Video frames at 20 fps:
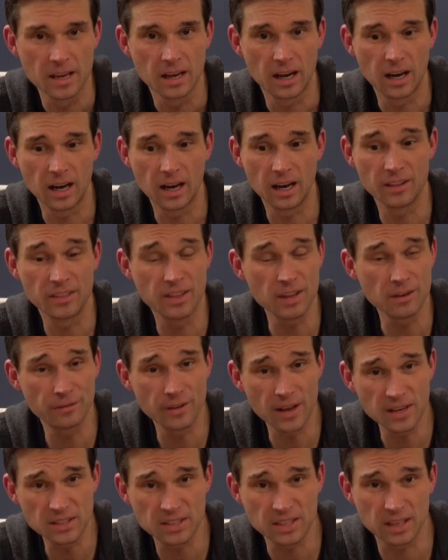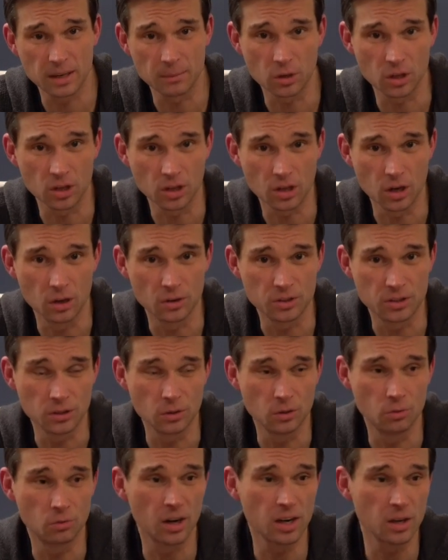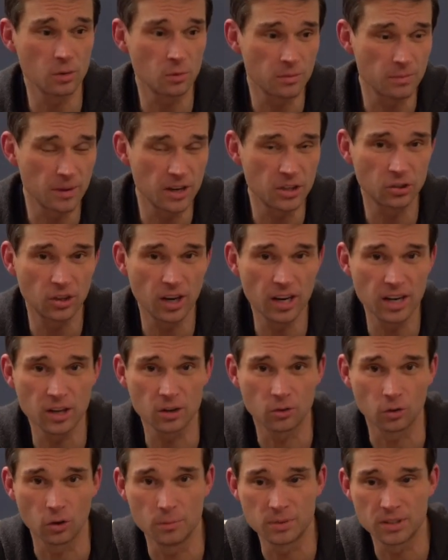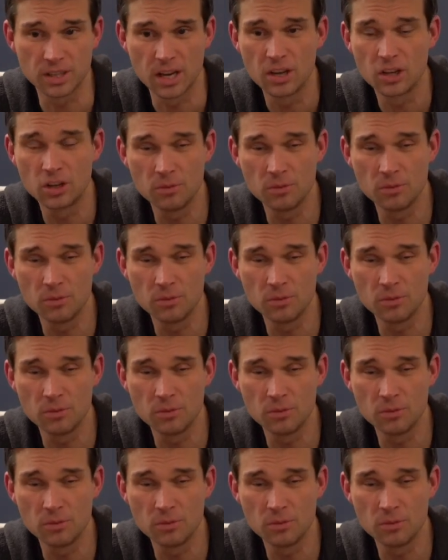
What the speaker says: The events that I'm going to go to, running with my training groups,